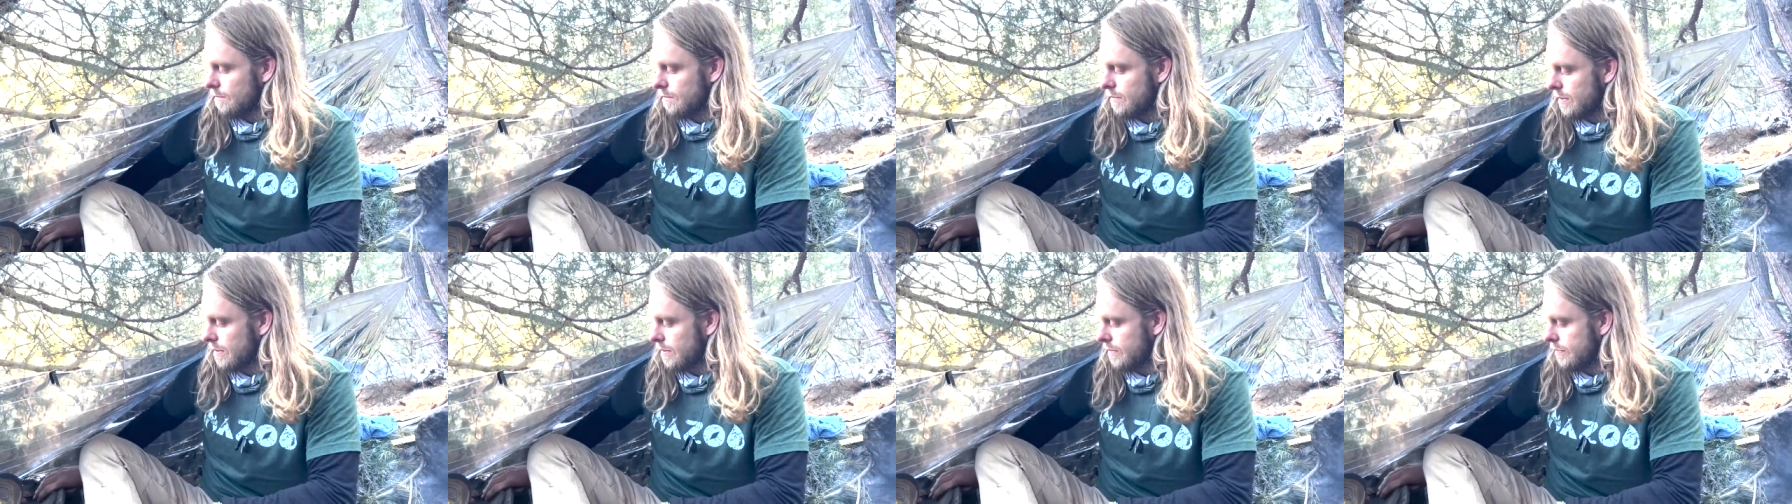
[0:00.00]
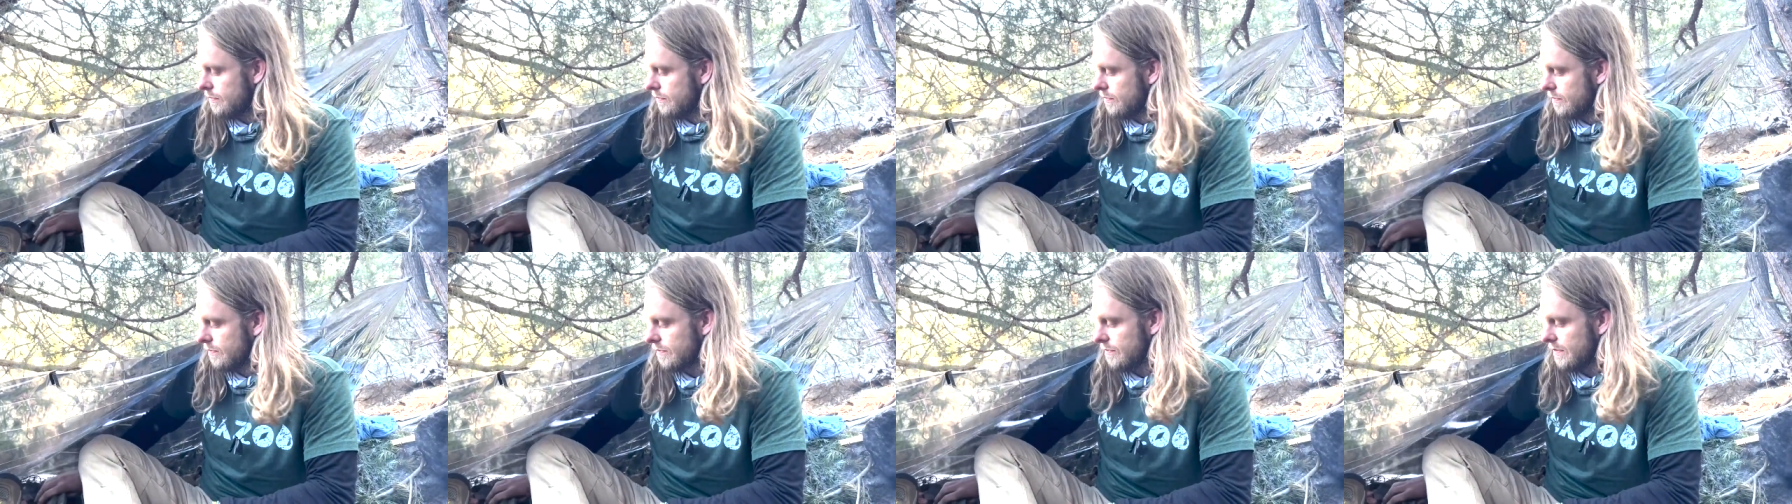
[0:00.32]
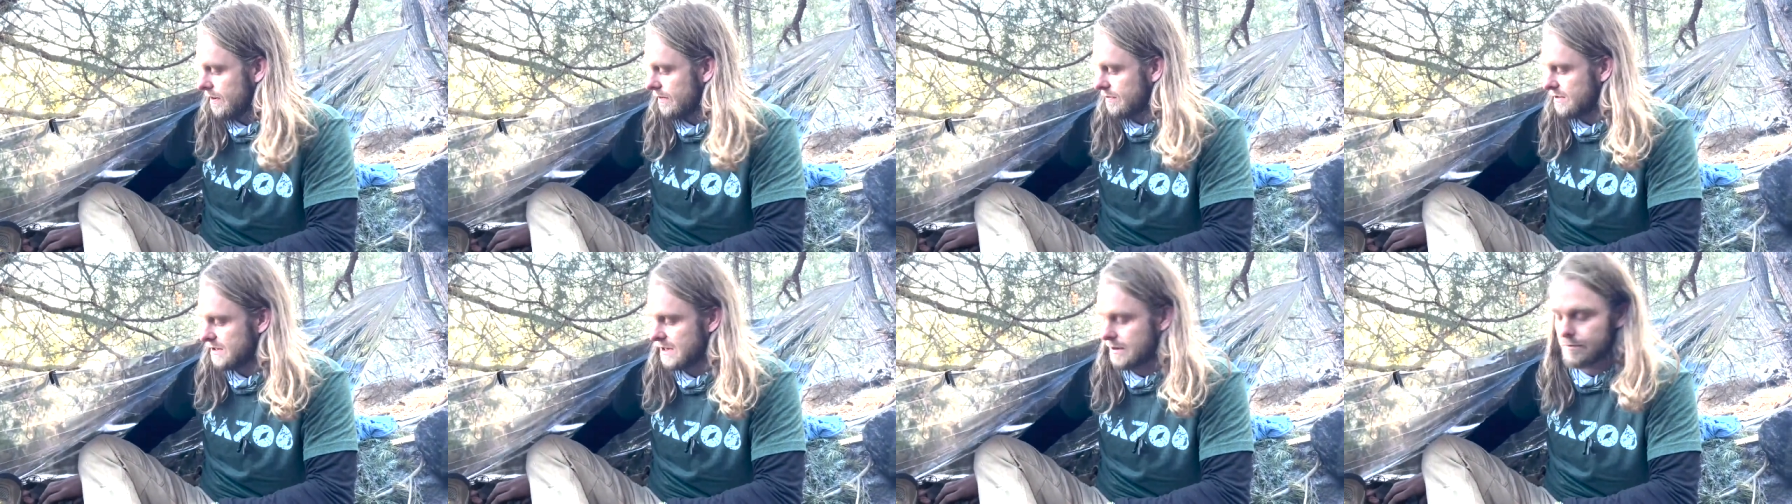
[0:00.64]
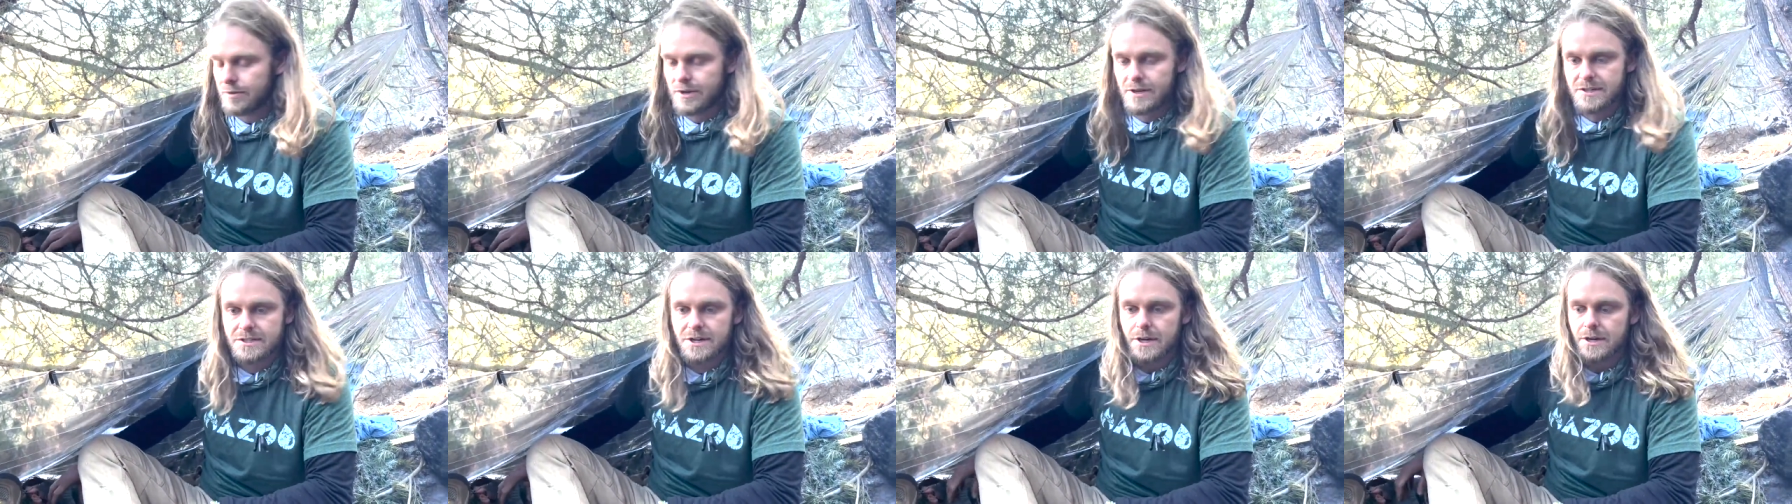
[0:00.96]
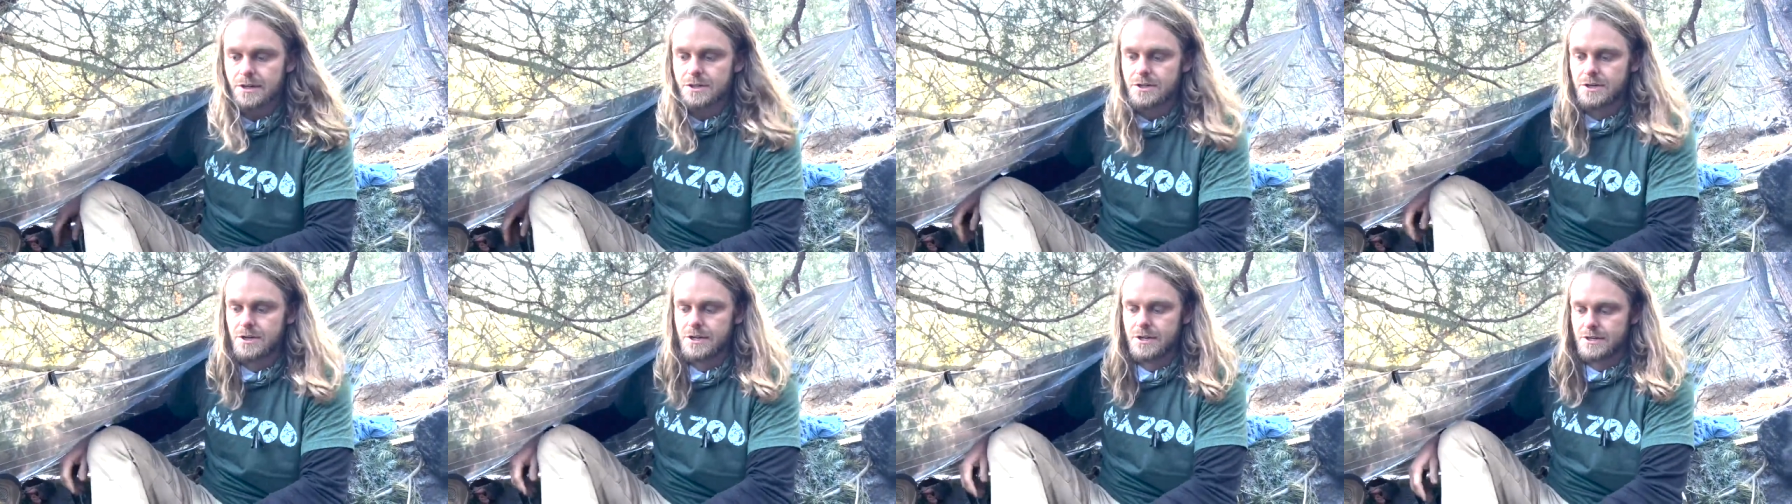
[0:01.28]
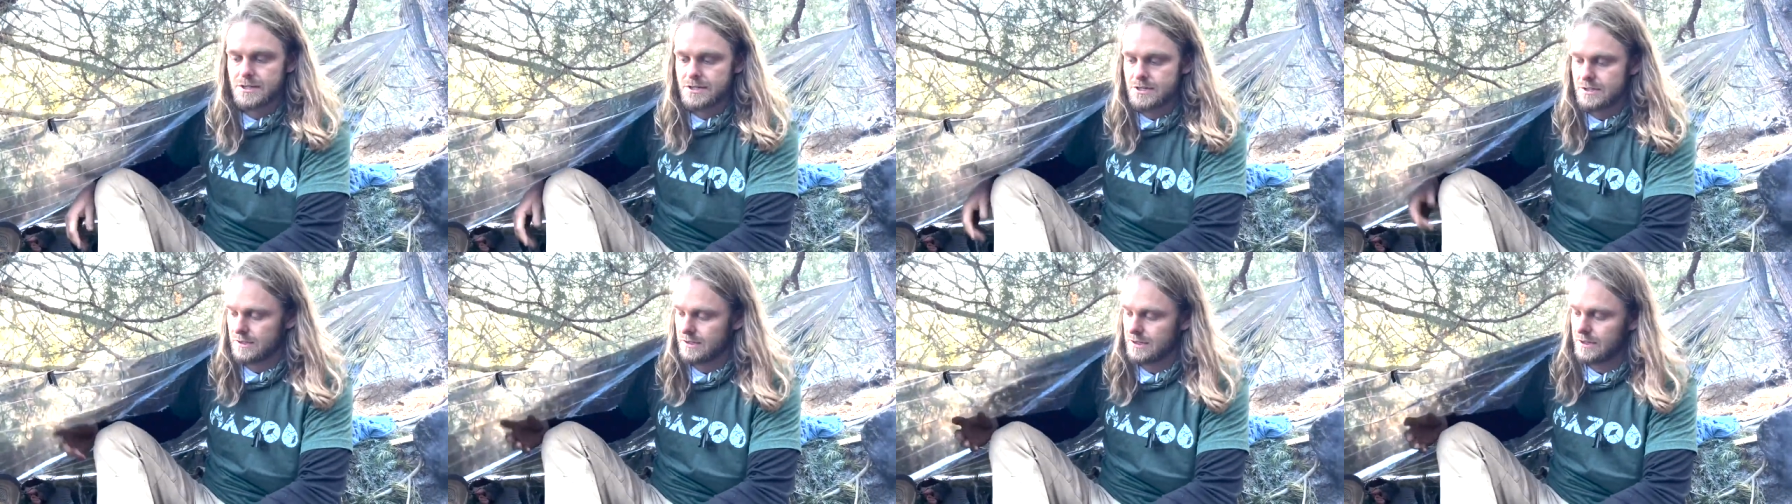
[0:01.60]
15 plus
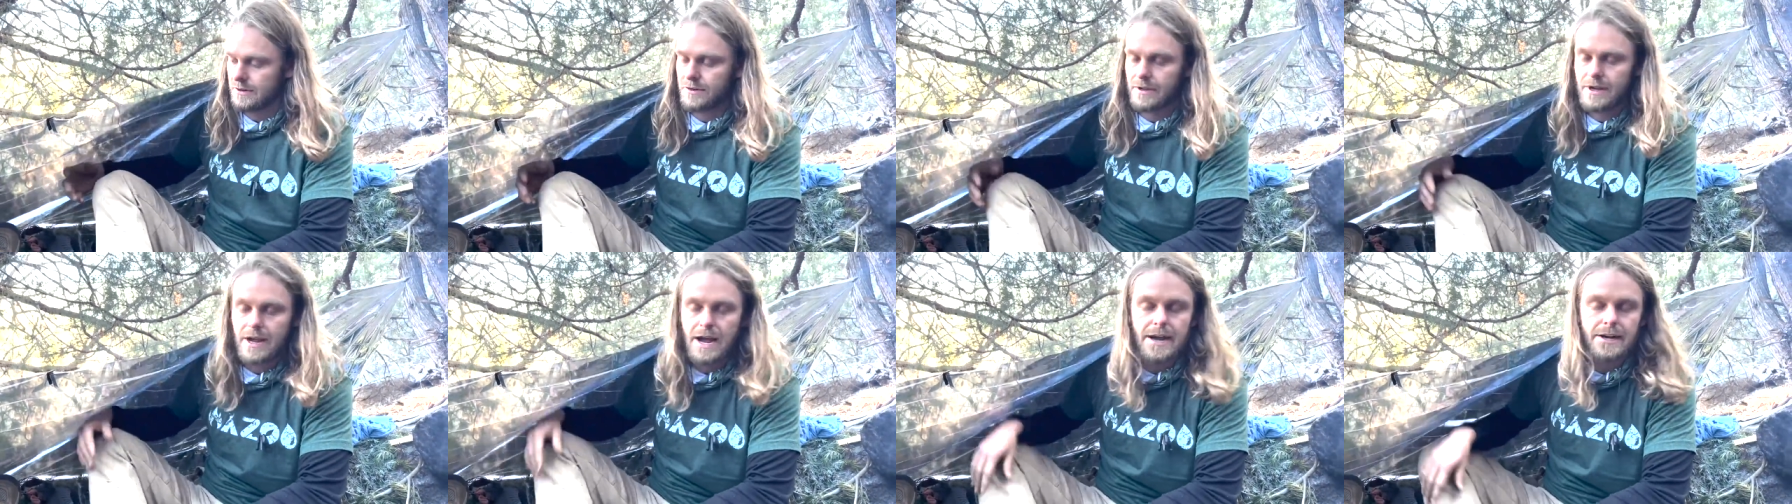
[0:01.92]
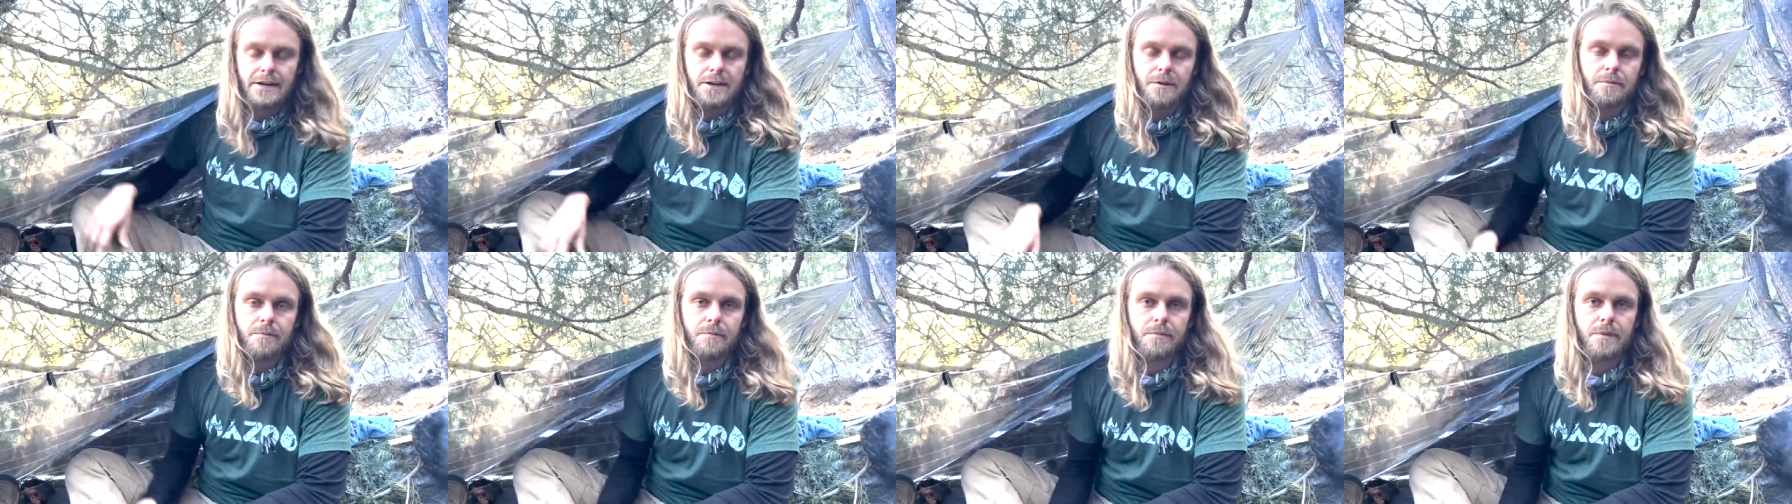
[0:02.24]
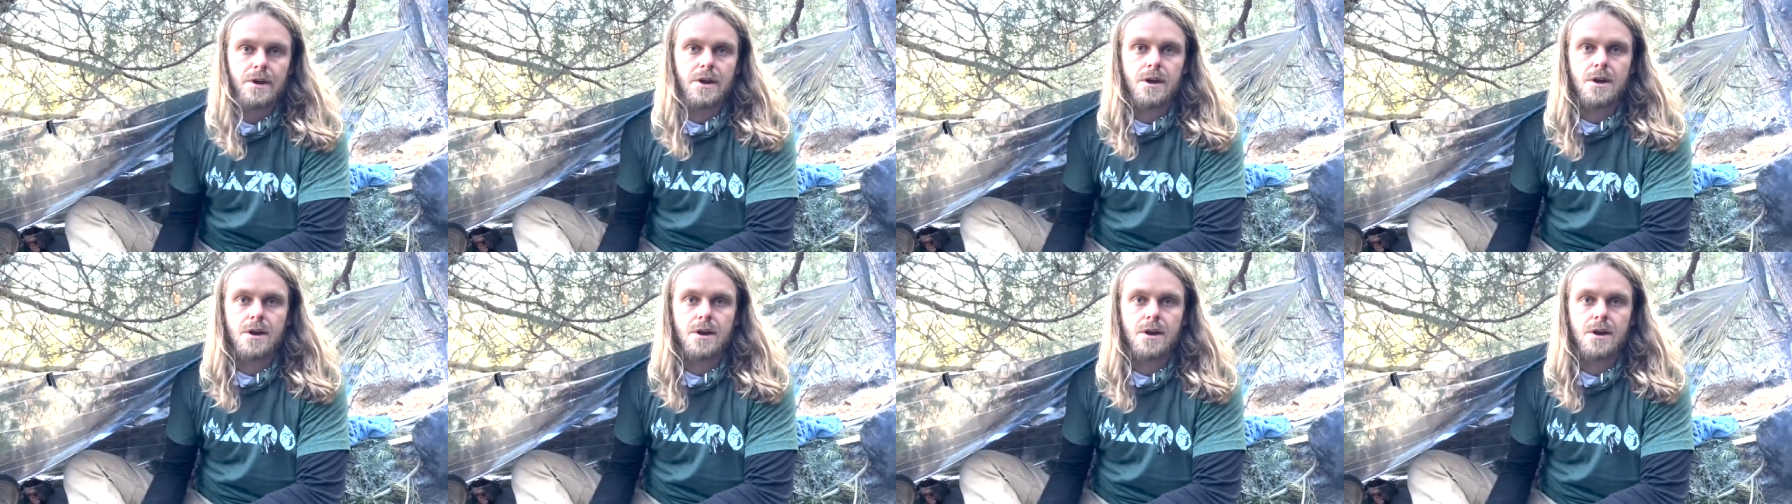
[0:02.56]
countries, literally hiked them.